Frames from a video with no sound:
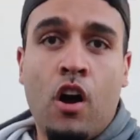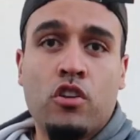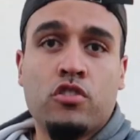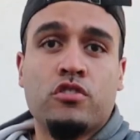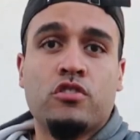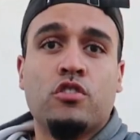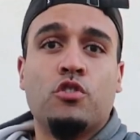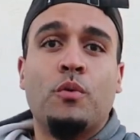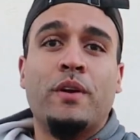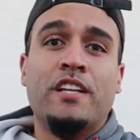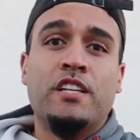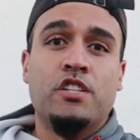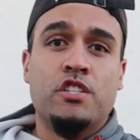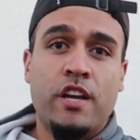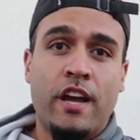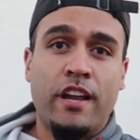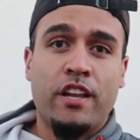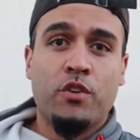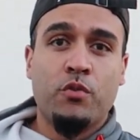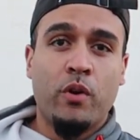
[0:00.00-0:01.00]
Also in
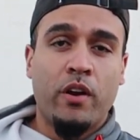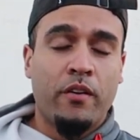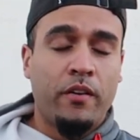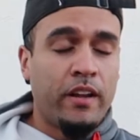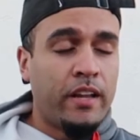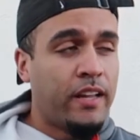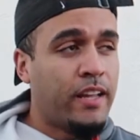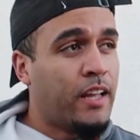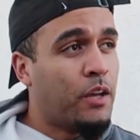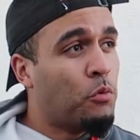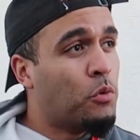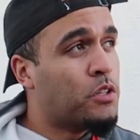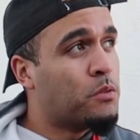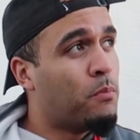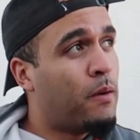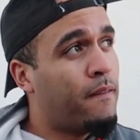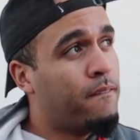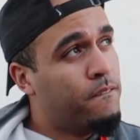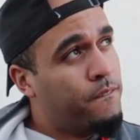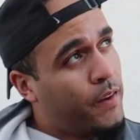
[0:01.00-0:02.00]
January, it was
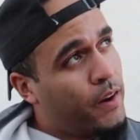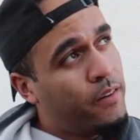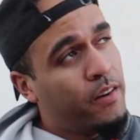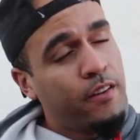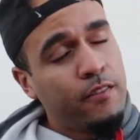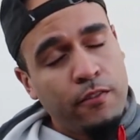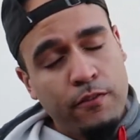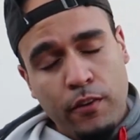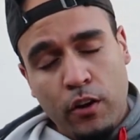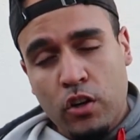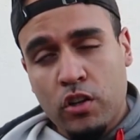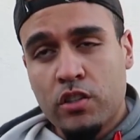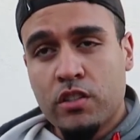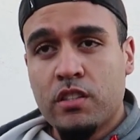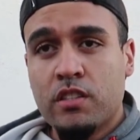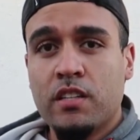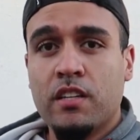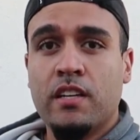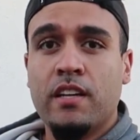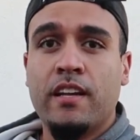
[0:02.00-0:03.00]
my very
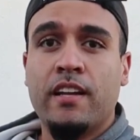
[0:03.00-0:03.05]
first